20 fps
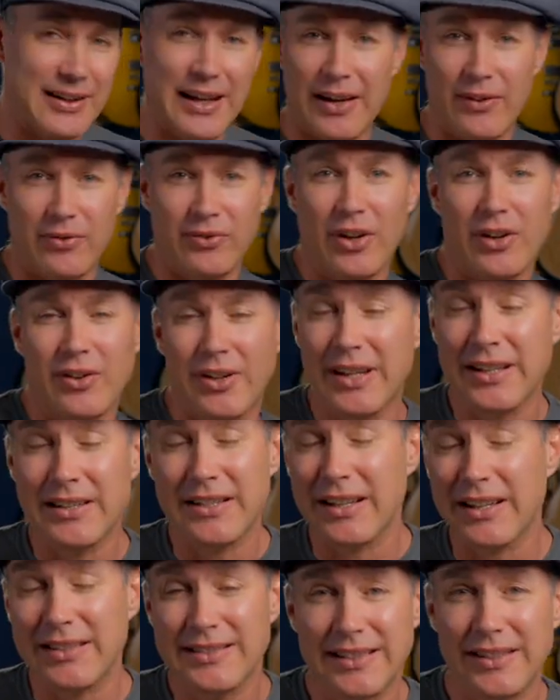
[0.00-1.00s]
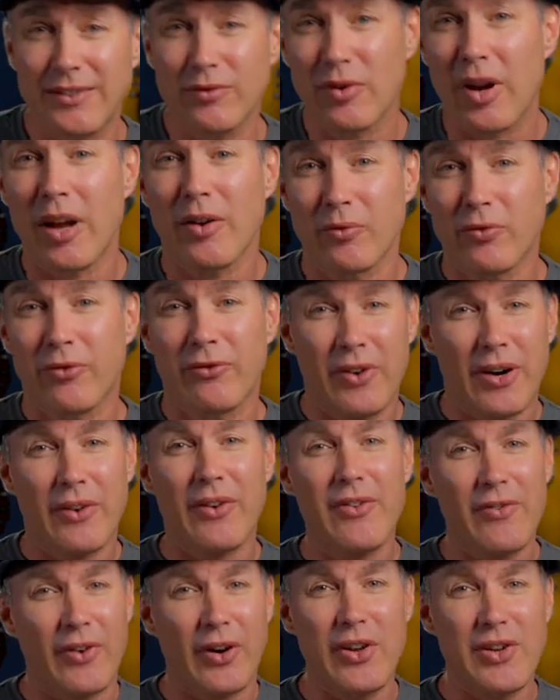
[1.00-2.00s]
So it's
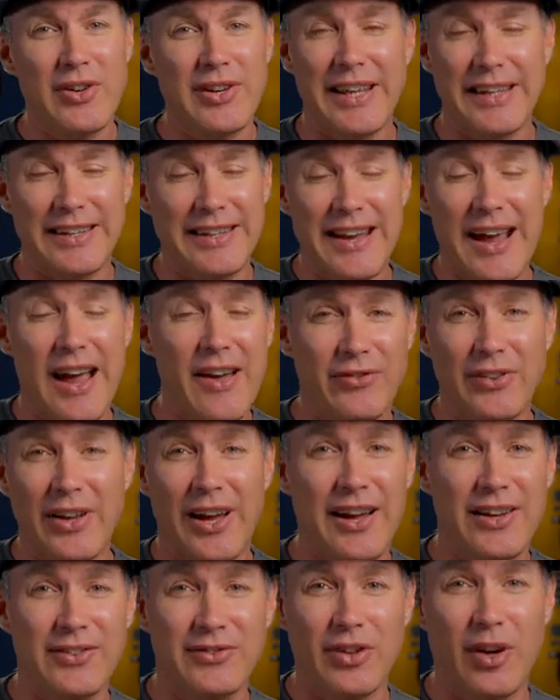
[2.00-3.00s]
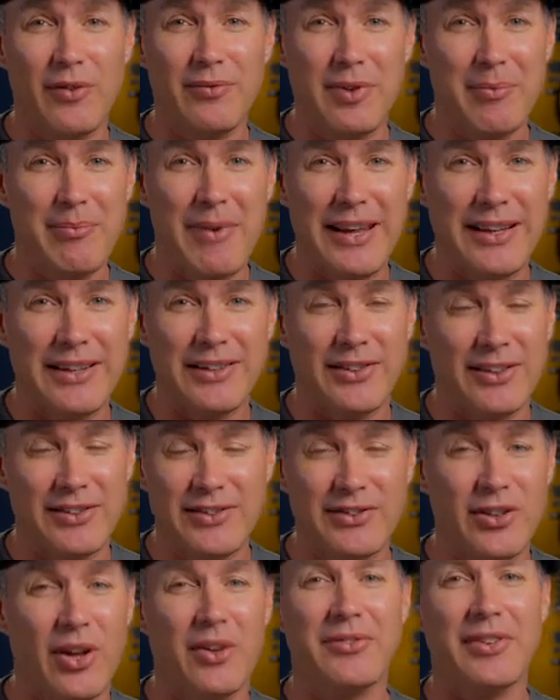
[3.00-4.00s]
very, very unique. You have to ask Tom to make it.
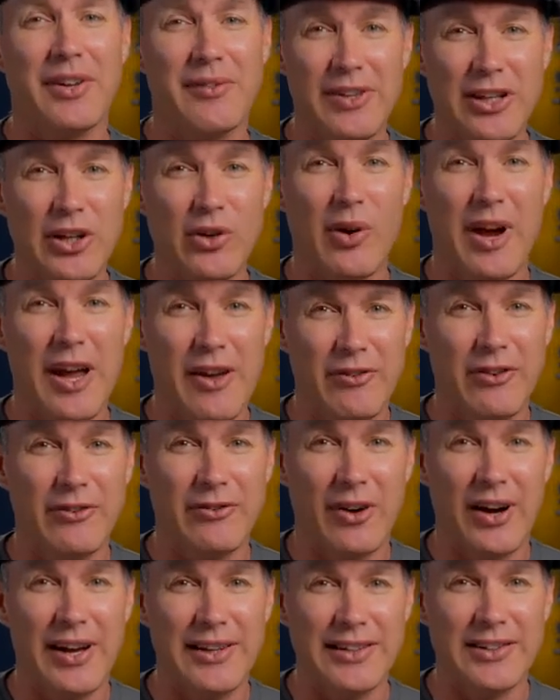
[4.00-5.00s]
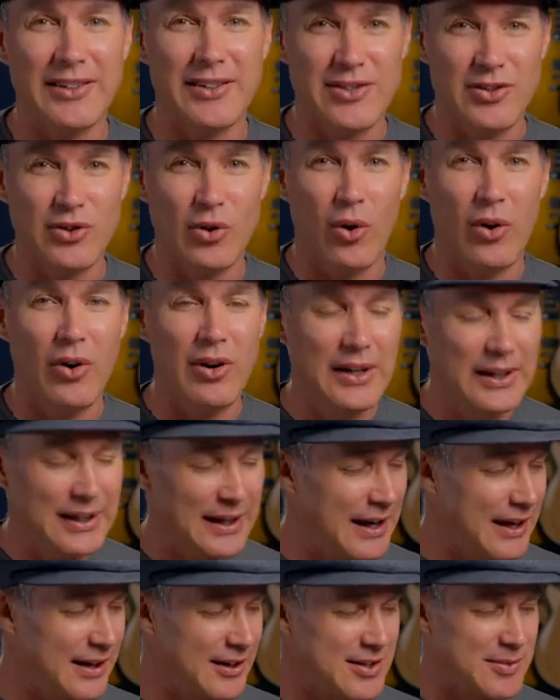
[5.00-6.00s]
It's not something you'll ever find in a store,
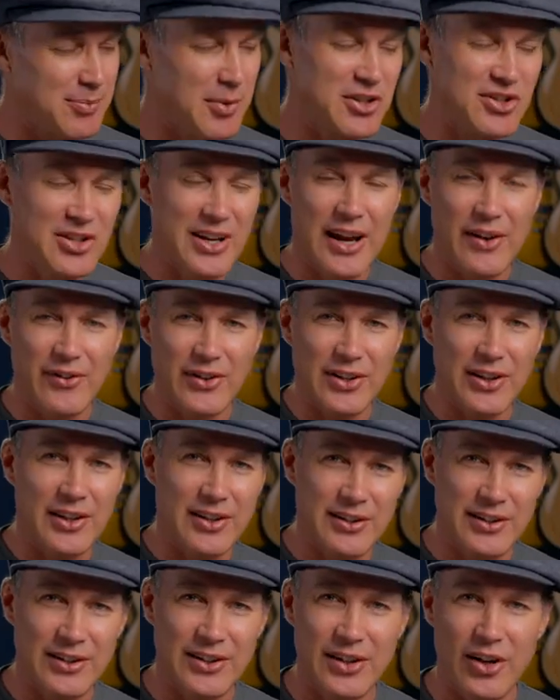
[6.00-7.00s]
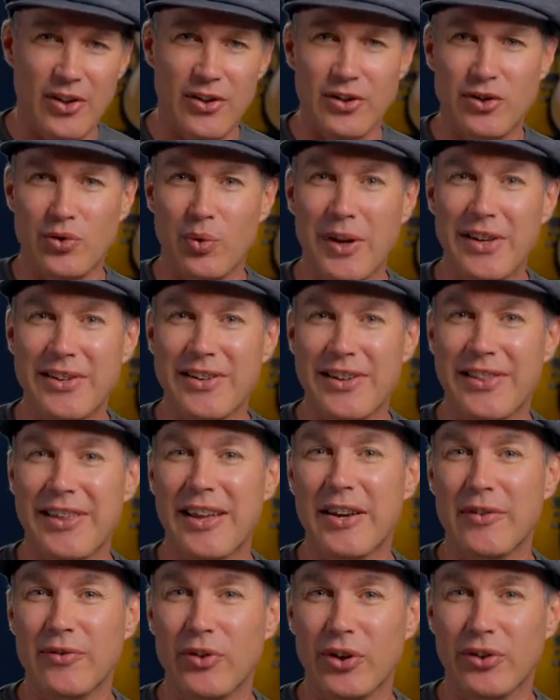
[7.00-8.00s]
and especially having the 20th
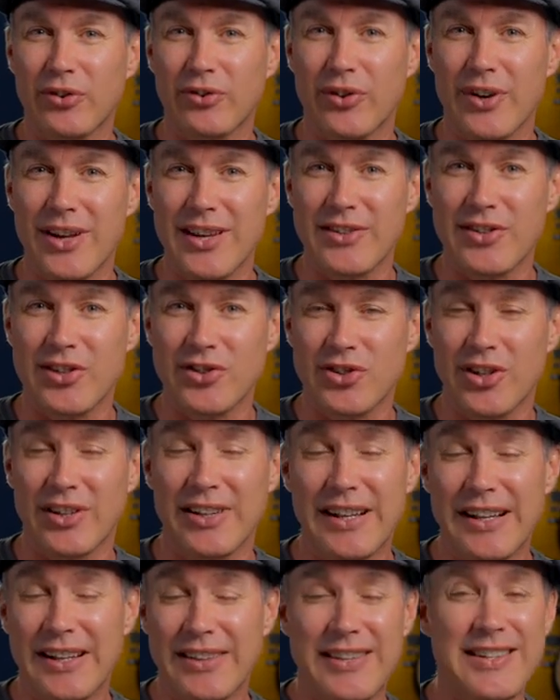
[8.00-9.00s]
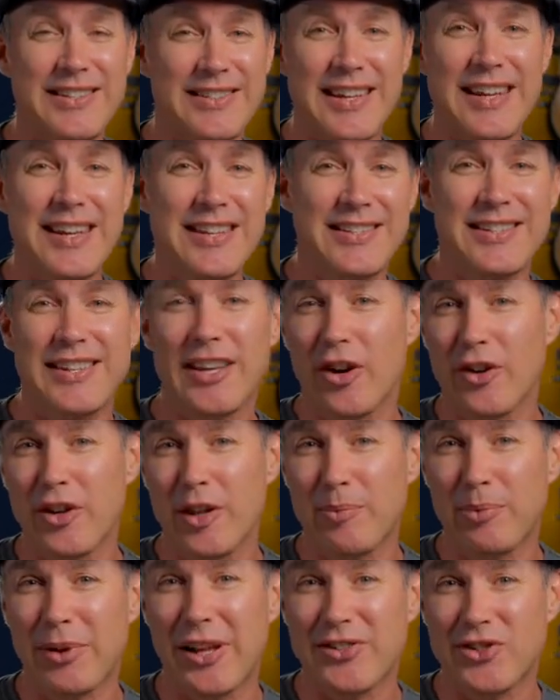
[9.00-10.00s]
anniversary edition, this is the only
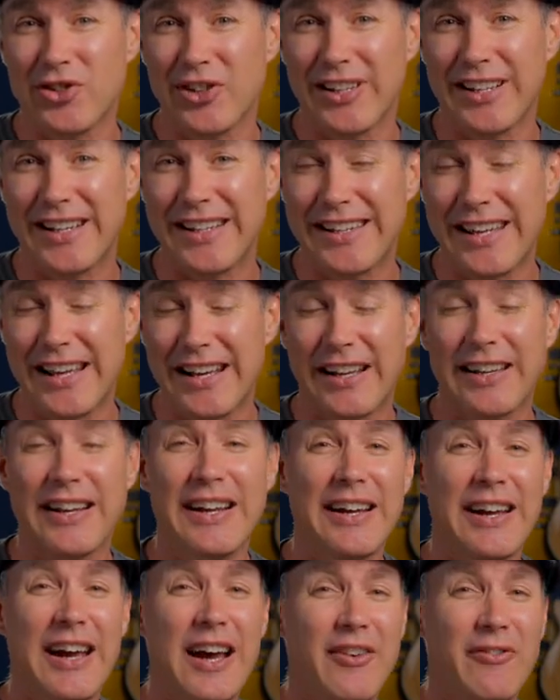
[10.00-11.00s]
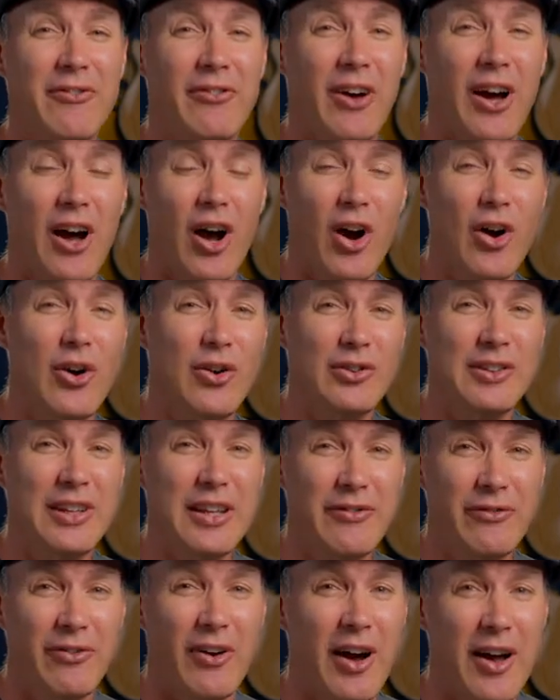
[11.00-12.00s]
place you're going to get it, and for only
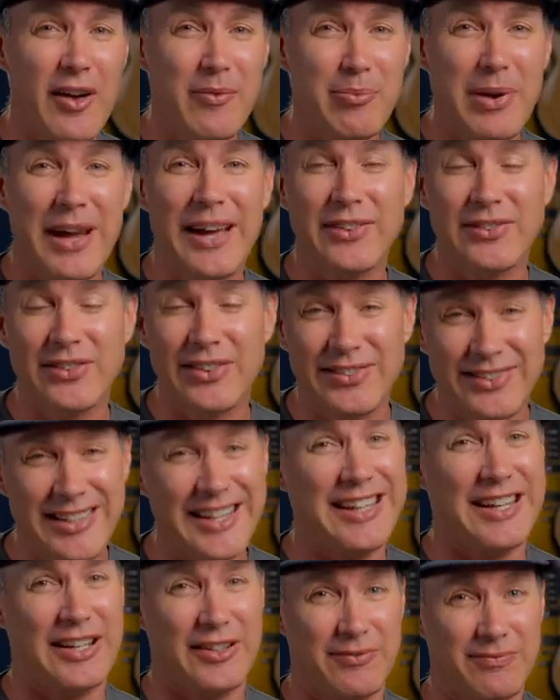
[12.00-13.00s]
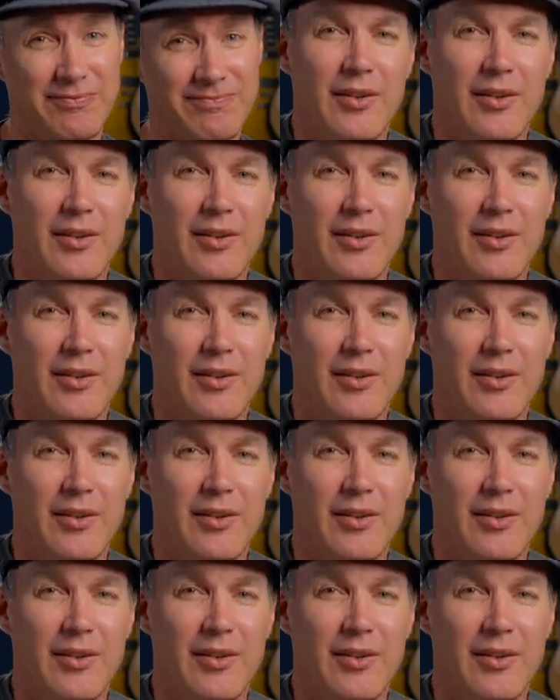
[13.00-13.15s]
£5 a ticket.